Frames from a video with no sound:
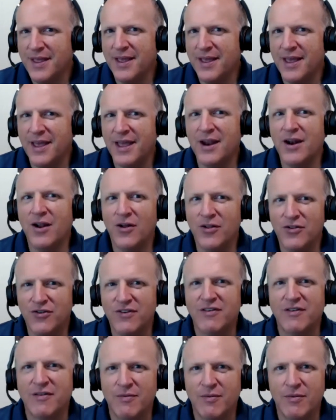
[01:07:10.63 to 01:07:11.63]
And I'll
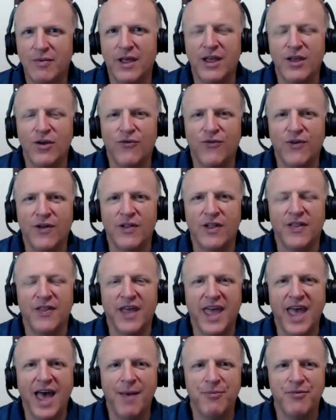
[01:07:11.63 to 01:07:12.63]
just let you fill in the
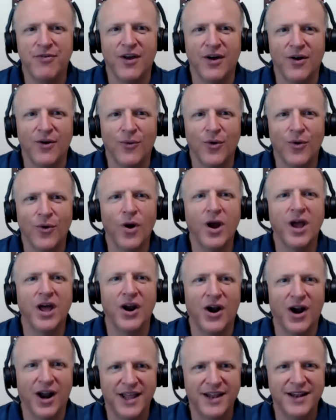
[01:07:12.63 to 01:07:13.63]
gaps there. We're working
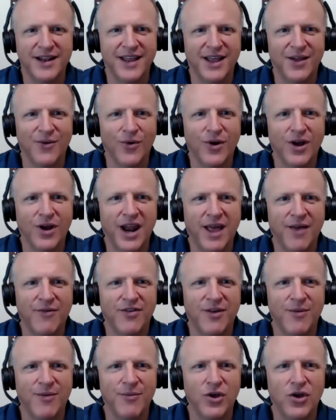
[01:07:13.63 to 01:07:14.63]
on it, and we're going to have
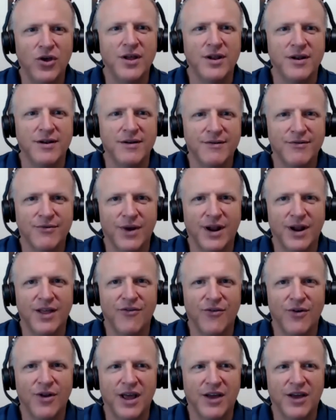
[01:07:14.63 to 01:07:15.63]
something good ready
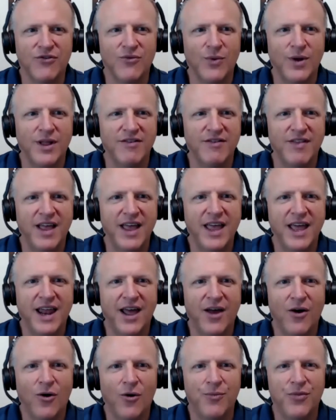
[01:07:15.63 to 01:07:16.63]
for next Wednesday, and I
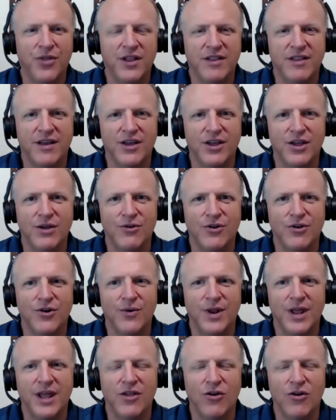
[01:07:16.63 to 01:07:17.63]
hope that you
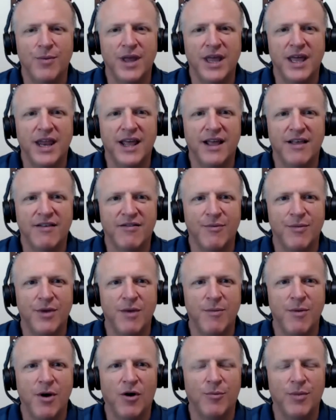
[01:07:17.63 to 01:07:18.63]
tune in. You'll be getting some
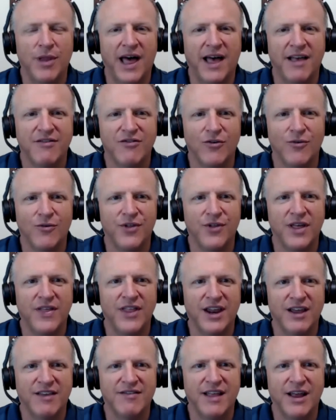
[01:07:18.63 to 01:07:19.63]
email blasts hopefully in the
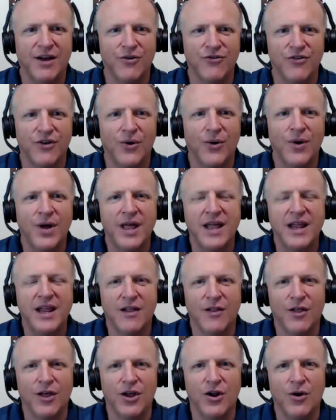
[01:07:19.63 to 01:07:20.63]
next day or so to
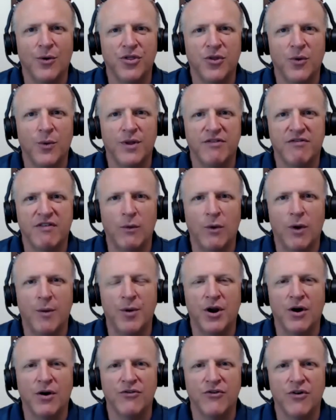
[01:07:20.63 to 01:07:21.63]
let you know what the Wednesday
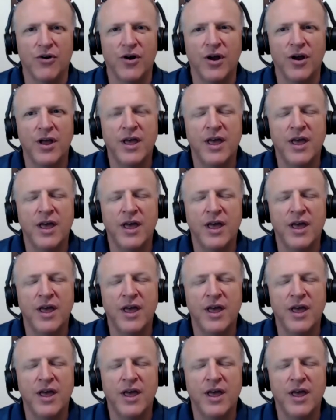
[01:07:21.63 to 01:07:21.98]
webinars are.